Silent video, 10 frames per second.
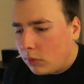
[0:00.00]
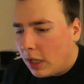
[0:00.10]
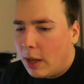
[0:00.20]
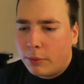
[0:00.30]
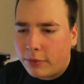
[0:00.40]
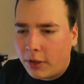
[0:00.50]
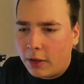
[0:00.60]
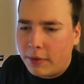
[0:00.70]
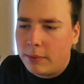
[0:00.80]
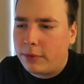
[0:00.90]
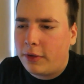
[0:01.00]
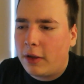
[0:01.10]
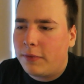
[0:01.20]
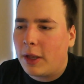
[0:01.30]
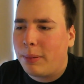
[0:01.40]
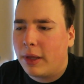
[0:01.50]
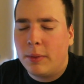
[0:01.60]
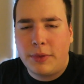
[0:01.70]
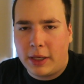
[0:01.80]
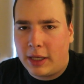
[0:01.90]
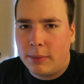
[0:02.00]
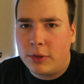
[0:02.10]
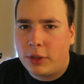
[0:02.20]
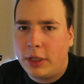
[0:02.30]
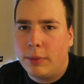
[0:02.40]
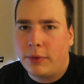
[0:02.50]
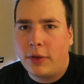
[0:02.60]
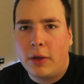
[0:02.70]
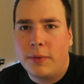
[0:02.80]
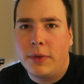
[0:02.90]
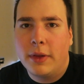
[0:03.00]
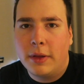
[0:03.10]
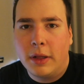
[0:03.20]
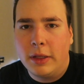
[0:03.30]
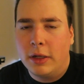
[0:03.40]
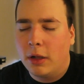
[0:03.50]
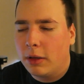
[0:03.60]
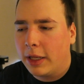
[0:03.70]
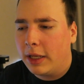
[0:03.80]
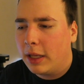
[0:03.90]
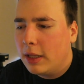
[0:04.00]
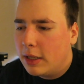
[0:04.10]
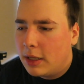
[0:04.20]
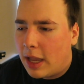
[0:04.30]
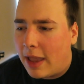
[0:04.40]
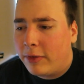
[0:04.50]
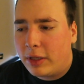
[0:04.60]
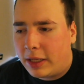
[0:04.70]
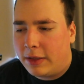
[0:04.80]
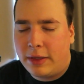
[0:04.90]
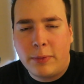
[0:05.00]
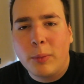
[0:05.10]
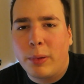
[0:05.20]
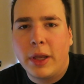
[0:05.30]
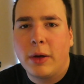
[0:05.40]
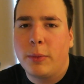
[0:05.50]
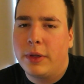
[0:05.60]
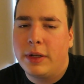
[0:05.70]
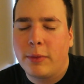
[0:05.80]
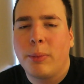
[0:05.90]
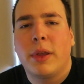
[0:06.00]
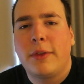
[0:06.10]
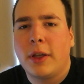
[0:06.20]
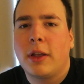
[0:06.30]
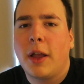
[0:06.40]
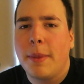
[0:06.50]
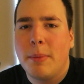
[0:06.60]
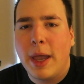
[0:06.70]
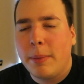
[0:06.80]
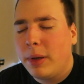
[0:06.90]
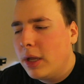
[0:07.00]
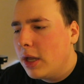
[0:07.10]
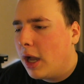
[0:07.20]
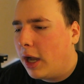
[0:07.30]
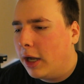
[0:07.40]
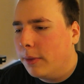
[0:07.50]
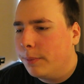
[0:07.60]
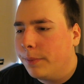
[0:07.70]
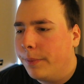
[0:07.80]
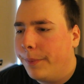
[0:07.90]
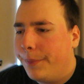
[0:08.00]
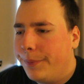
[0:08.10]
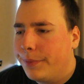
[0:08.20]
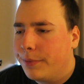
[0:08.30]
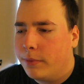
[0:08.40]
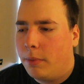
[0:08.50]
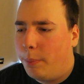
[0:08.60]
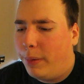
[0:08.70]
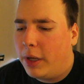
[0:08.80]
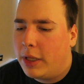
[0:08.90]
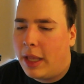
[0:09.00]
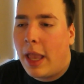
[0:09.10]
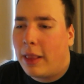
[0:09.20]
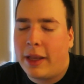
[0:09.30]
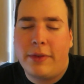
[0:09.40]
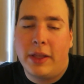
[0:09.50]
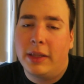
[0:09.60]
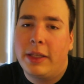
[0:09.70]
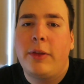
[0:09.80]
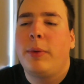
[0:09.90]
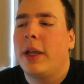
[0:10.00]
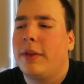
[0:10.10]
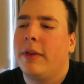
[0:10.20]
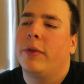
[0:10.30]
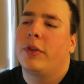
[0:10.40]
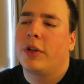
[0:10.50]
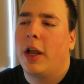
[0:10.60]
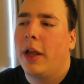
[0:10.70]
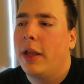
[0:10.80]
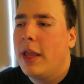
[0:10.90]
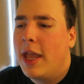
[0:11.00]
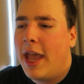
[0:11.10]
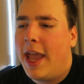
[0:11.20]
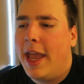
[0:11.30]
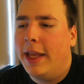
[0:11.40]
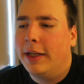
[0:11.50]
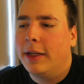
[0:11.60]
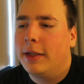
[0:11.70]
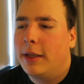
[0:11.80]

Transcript: it was tough. It was tough not playing with that chemistry. It was tough, you know, like having like a different player with a different playstyle on the map. But like I said, at least we got to give it a try, and